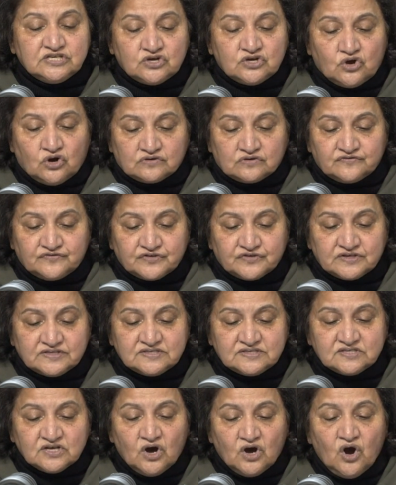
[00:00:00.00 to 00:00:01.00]

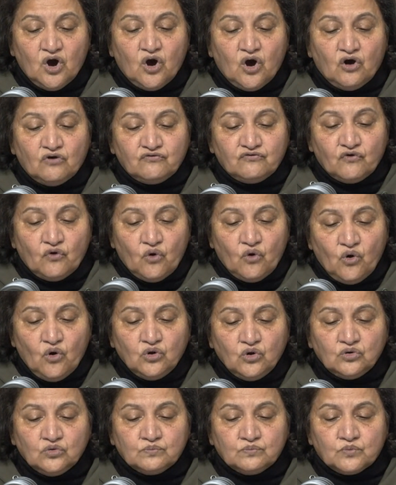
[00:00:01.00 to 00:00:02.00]
conference of
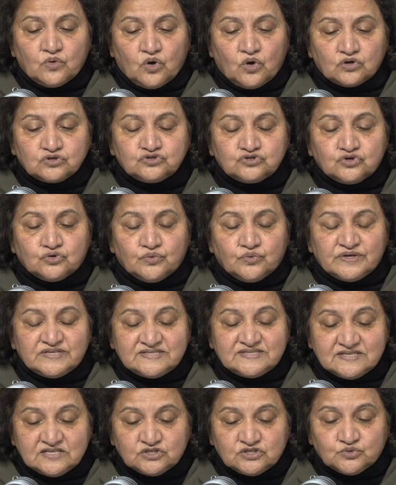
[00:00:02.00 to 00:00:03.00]
all Umkhonto
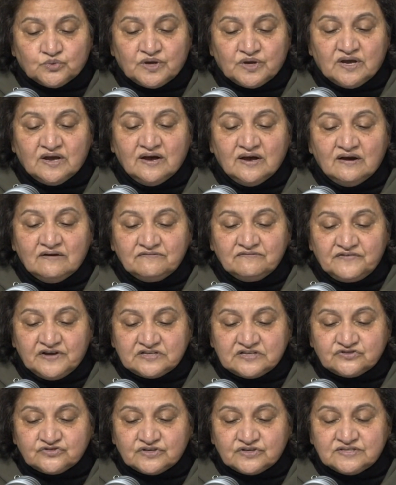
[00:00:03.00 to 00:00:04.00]
weSizwe
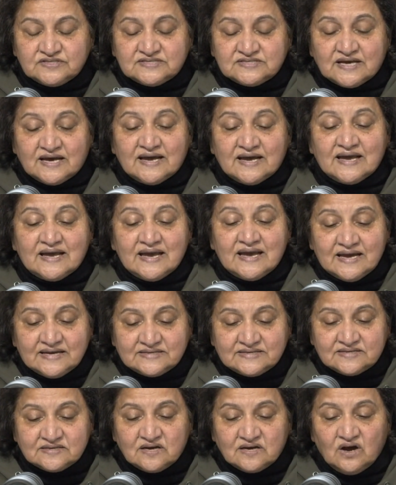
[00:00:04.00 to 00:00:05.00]
veterans
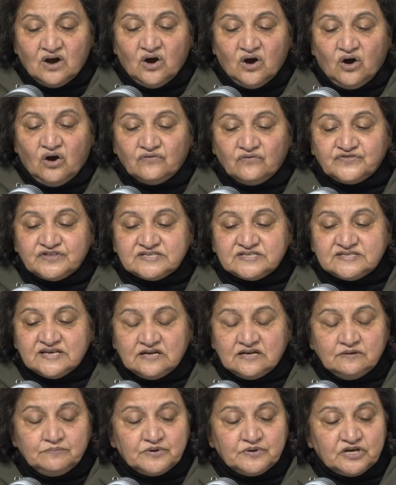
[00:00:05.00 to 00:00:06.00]
ahead of the
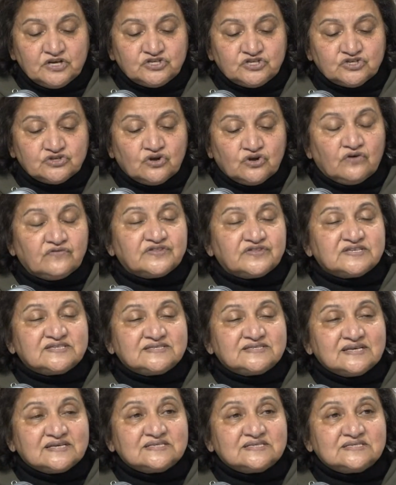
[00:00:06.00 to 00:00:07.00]
celebration of the
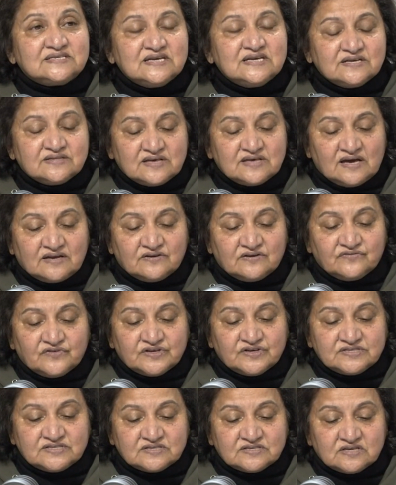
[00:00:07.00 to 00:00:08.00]
60th
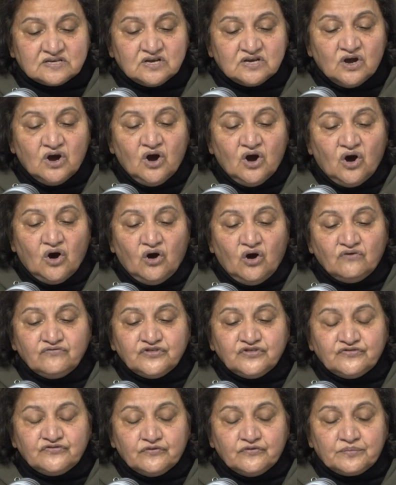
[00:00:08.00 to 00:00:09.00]
anniversary of
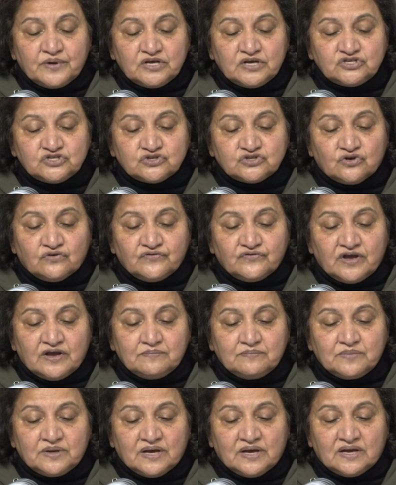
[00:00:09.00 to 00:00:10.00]
the formation of
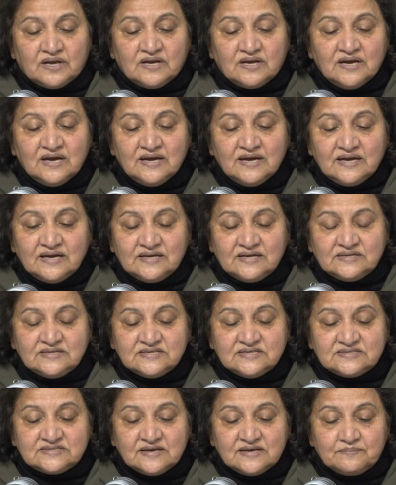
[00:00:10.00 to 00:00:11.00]
MK in
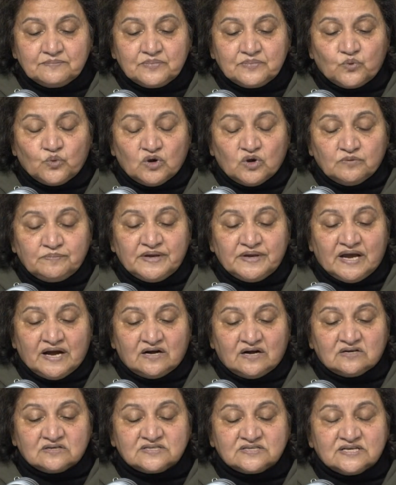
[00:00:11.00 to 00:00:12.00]
December, will be
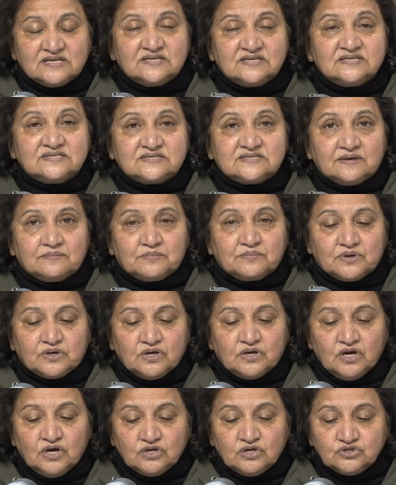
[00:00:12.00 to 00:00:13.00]
held in December
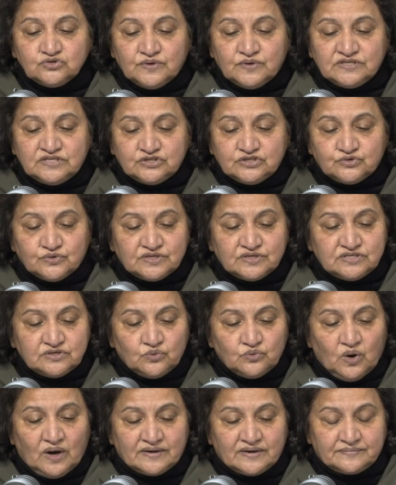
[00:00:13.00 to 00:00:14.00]

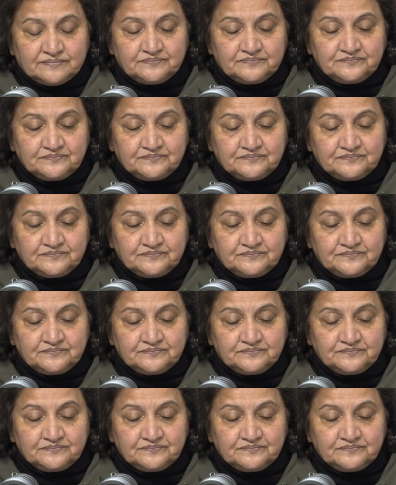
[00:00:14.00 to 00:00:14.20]
2021.